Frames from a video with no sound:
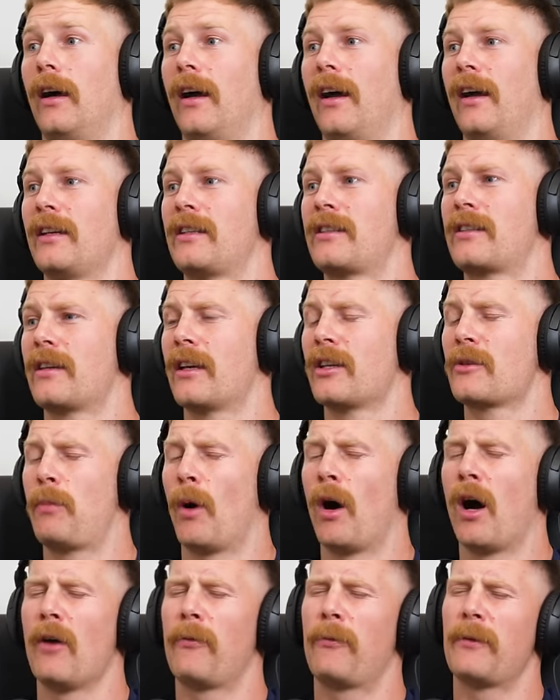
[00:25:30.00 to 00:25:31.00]
it's it's
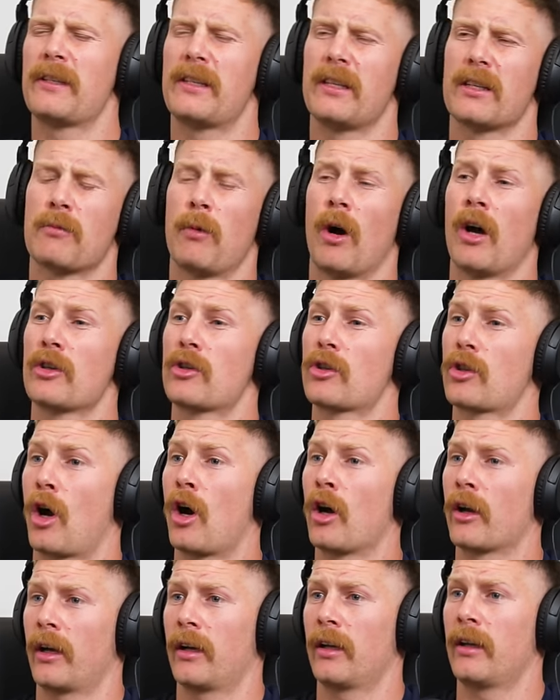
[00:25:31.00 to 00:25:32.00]
by it's by
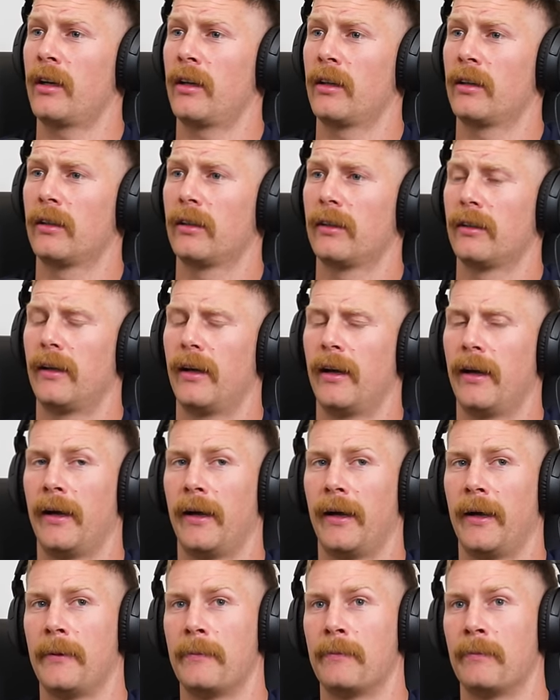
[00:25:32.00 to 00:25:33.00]
stariger.
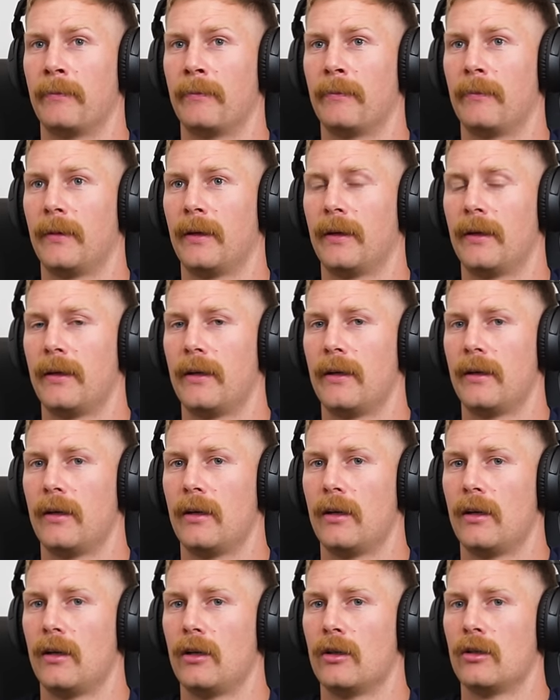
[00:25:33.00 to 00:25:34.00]
Um,
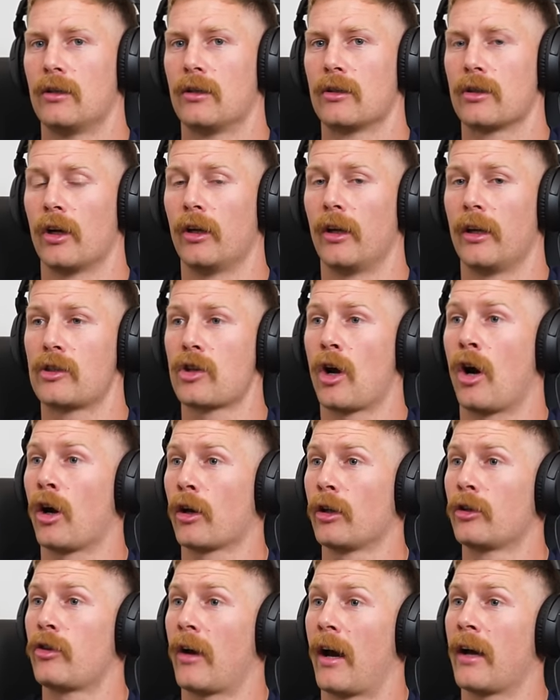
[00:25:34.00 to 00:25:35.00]
so it's
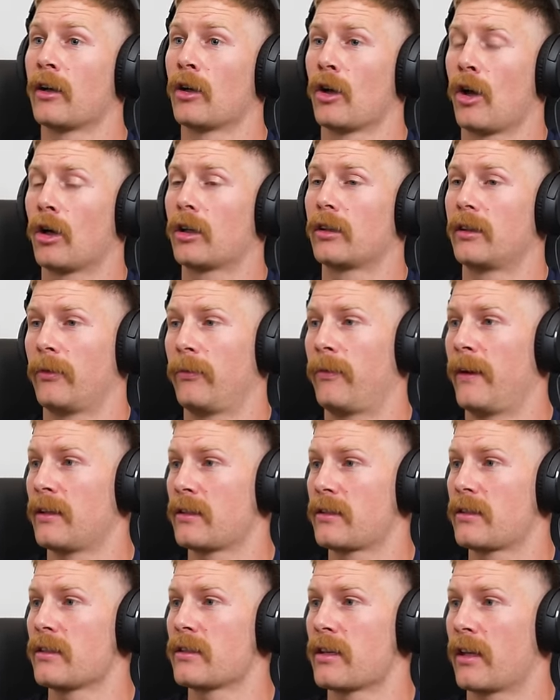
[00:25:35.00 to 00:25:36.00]
harder to unlock
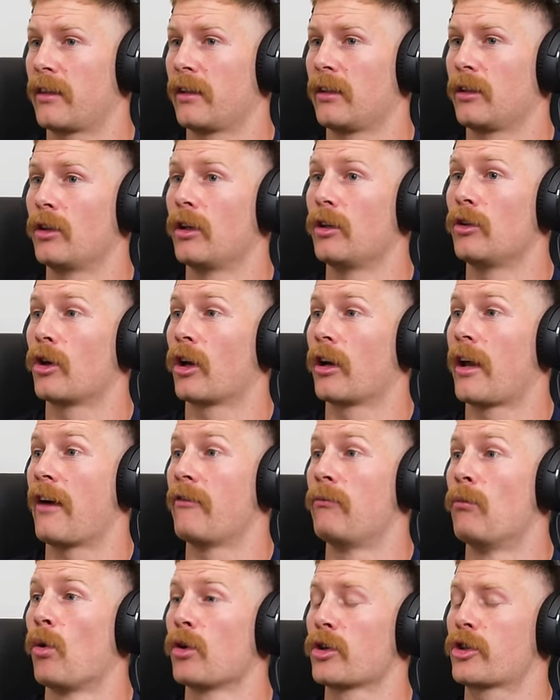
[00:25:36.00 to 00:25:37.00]
defenses. I think you, you got to
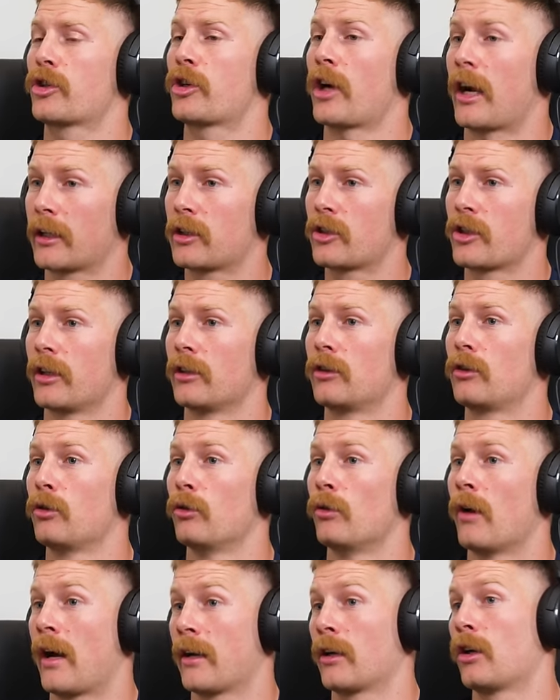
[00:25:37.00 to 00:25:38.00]
have more mm. structure
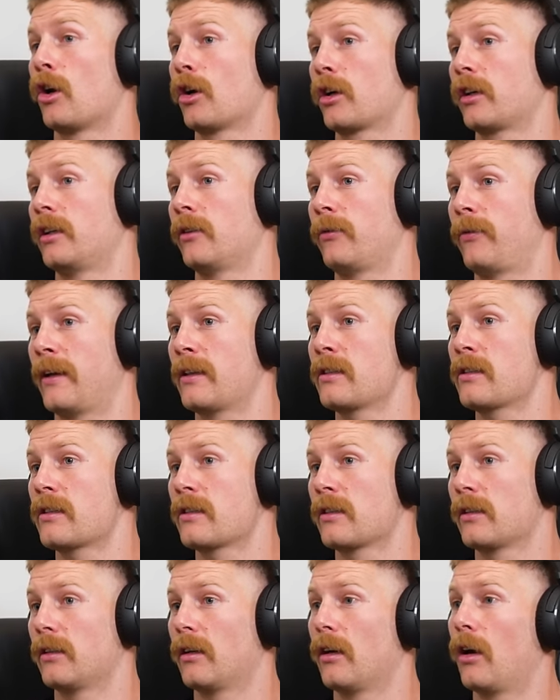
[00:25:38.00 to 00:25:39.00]
to unlock a
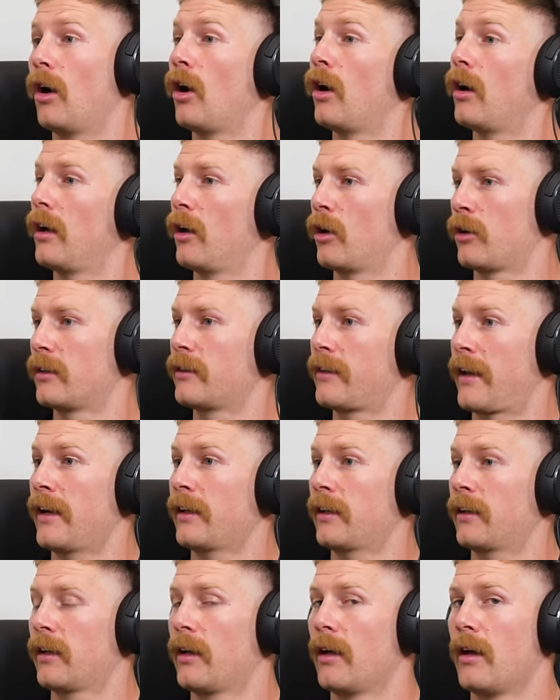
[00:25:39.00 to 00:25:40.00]
defense uh, on
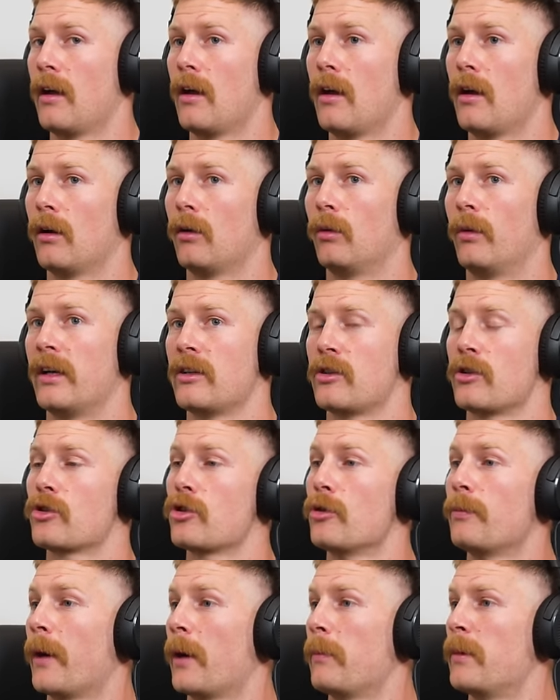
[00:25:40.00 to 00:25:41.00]
attack. Whereas in
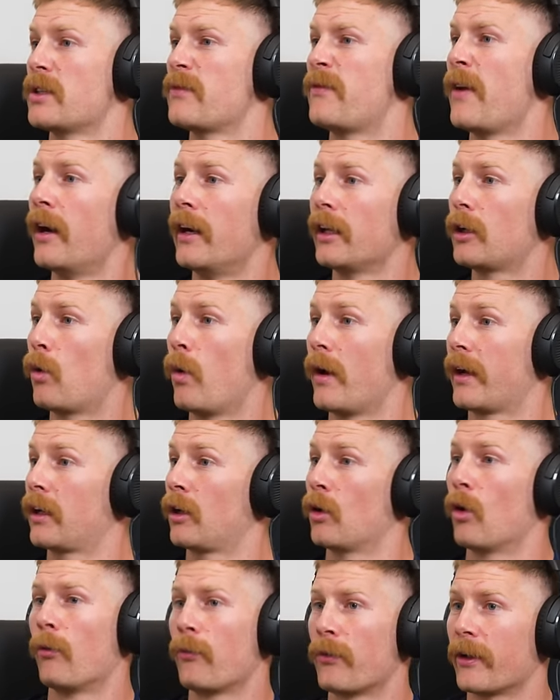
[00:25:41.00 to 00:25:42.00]
Super Rugby, it's very quick
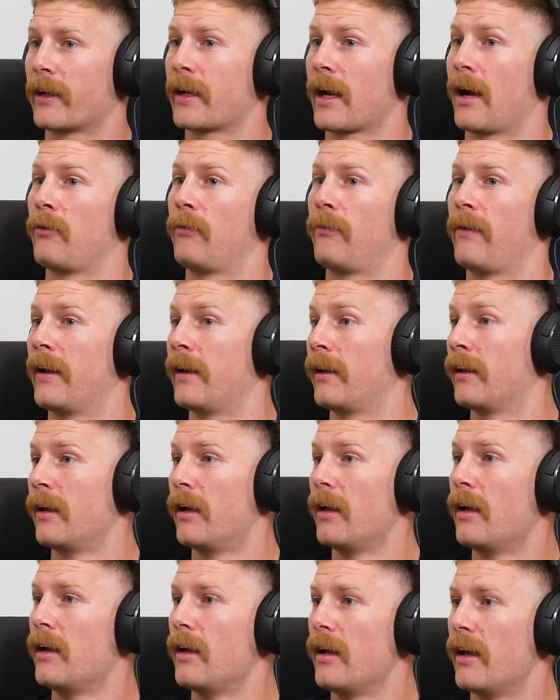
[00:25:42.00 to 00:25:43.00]
and off the cuff, mm. and
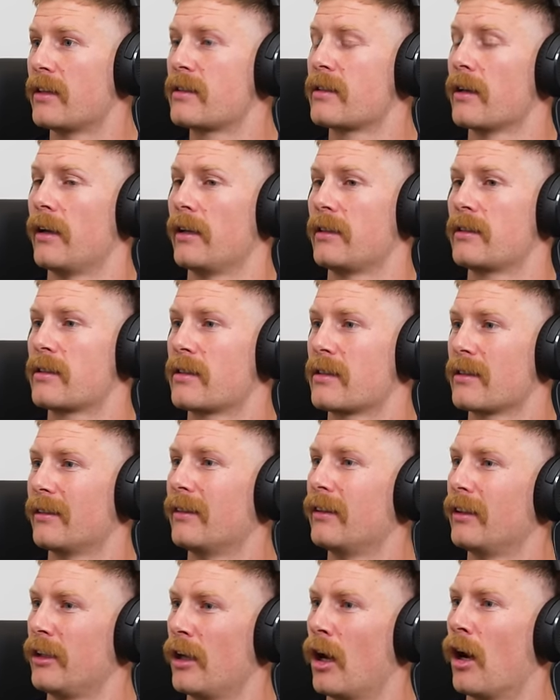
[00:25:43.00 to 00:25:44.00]
it's it's
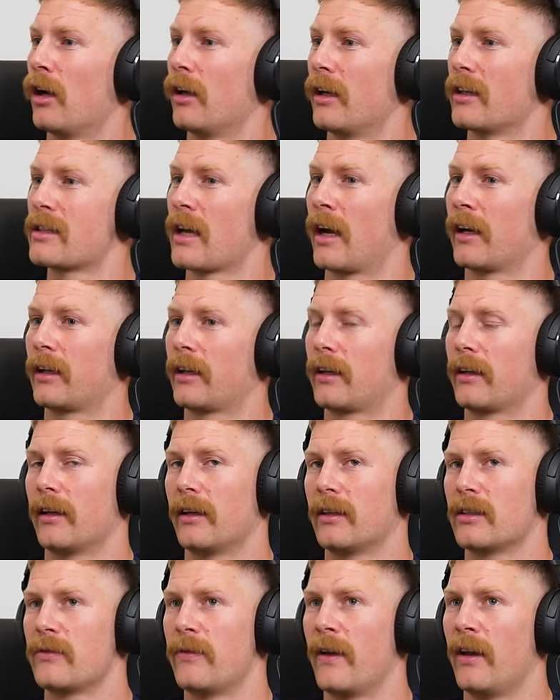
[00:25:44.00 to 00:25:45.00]
action, yeah, yeah, it's like
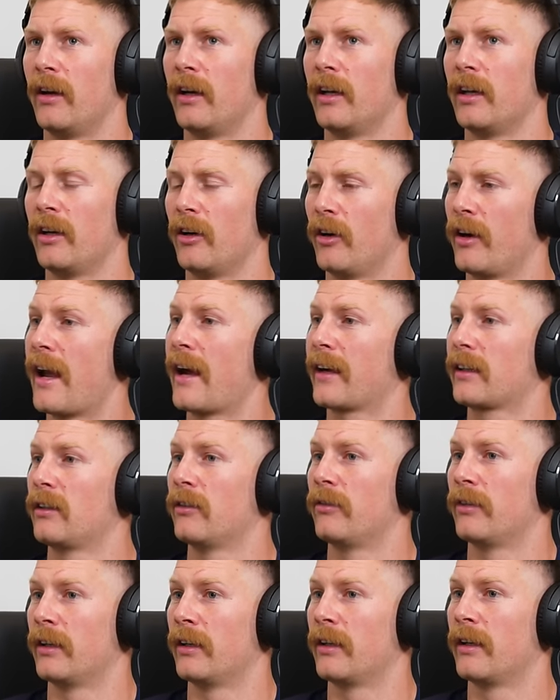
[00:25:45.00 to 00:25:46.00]
it's very
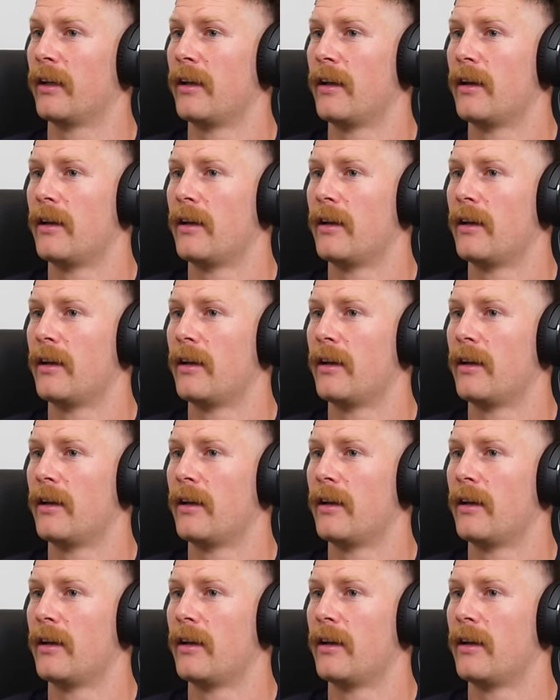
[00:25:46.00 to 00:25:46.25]
reactive and